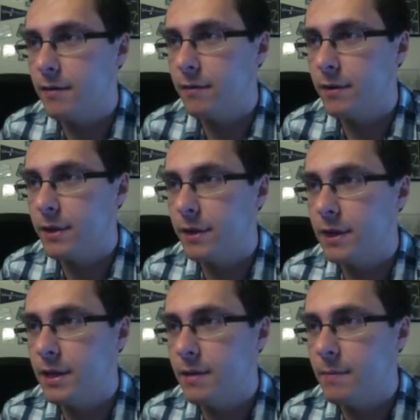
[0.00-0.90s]

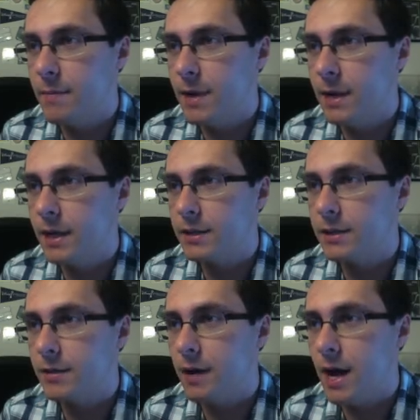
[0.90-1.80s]
within the minute,
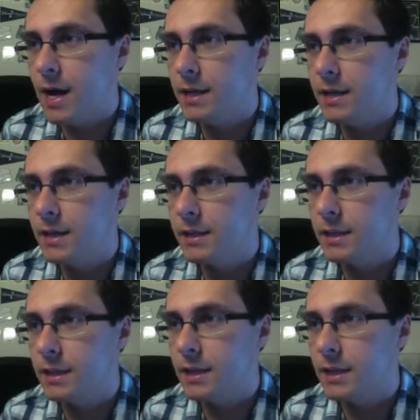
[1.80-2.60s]
so I need to